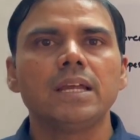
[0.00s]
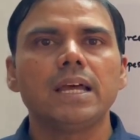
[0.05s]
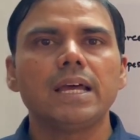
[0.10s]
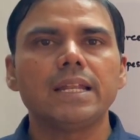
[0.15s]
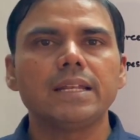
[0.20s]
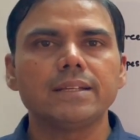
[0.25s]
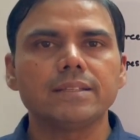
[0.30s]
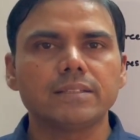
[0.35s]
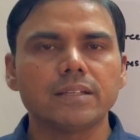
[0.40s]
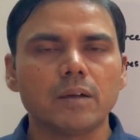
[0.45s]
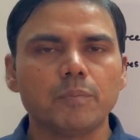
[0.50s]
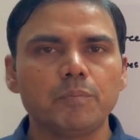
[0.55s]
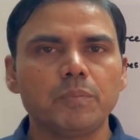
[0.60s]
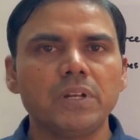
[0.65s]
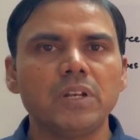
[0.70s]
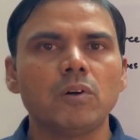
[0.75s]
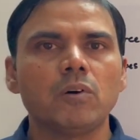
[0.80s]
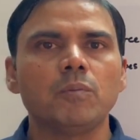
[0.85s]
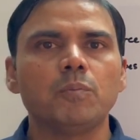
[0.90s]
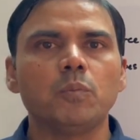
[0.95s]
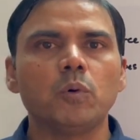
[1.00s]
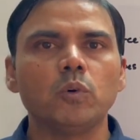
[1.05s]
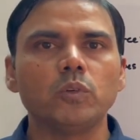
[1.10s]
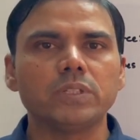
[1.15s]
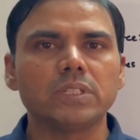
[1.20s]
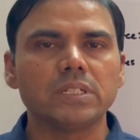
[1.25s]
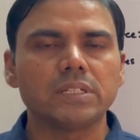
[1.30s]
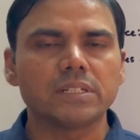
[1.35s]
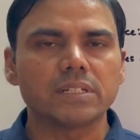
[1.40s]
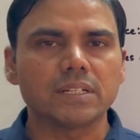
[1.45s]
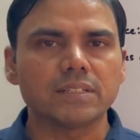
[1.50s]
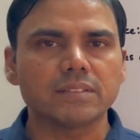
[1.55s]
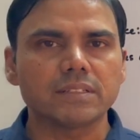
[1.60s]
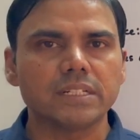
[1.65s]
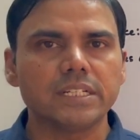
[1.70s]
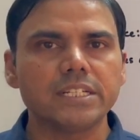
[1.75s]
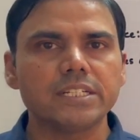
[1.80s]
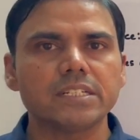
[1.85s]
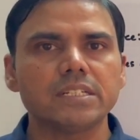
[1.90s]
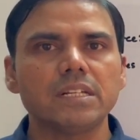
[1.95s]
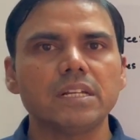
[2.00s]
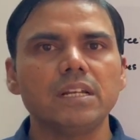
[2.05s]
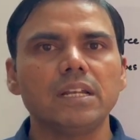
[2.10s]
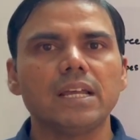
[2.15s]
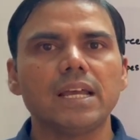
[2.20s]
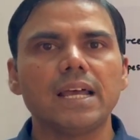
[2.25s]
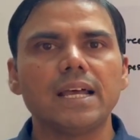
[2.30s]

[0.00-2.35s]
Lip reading: An example of both translational